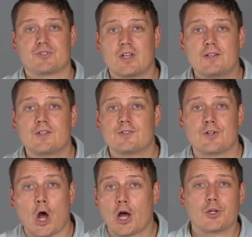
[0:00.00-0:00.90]
6 is
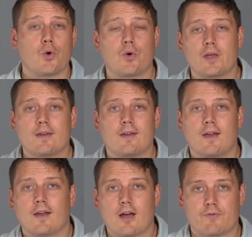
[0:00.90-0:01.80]
an ongoing
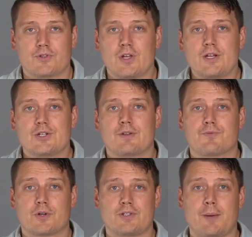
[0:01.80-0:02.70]
conversation.
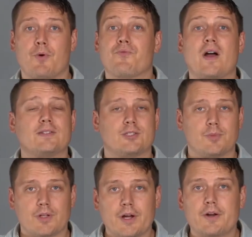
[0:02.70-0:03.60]
For example, find
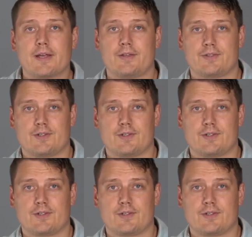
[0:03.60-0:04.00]
similarities,